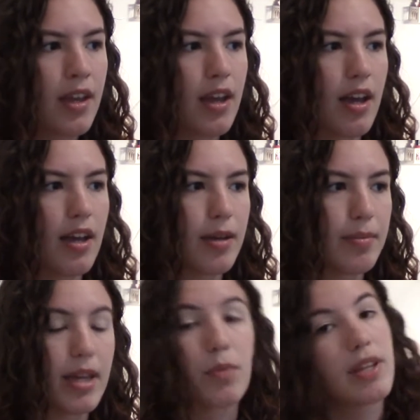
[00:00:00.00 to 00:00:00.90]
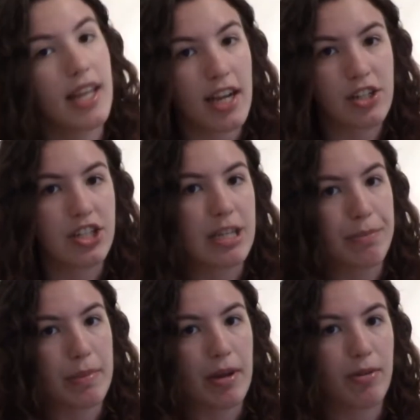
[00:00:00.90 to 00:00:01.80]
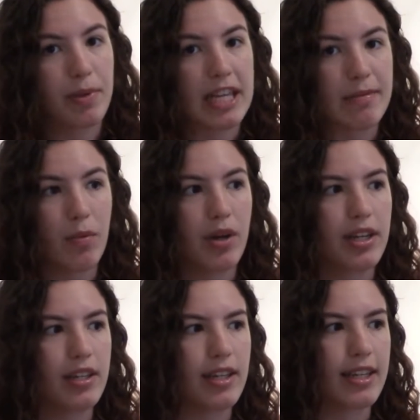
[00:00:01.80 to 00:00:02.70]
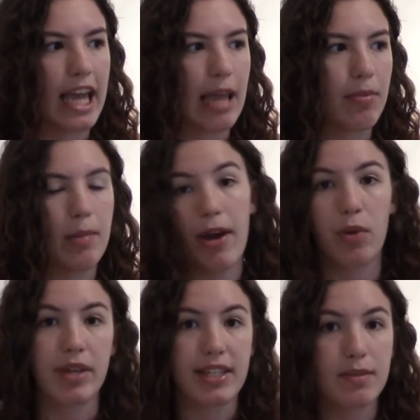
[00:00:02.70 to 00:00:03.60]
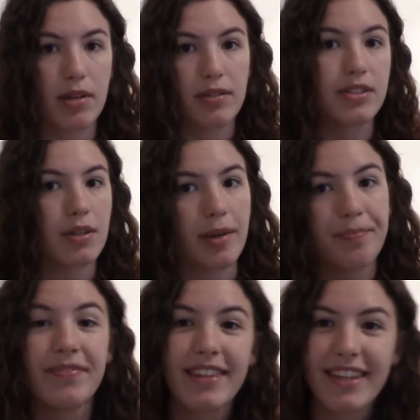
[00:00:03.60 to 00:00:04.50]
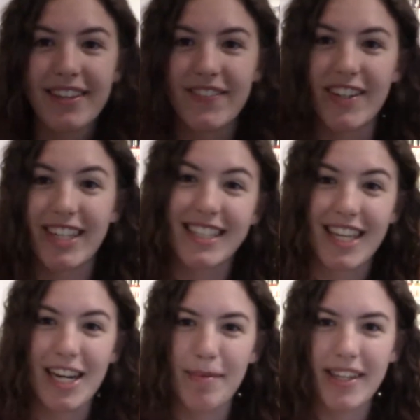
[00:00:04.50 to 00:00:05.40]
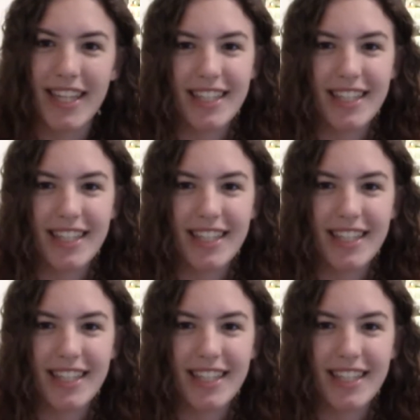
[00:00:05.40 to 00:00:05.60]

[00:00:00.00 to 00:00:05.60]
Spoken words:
And when they actually shipped me my replacement one, it came in about a week as well, so I'm very excited about that.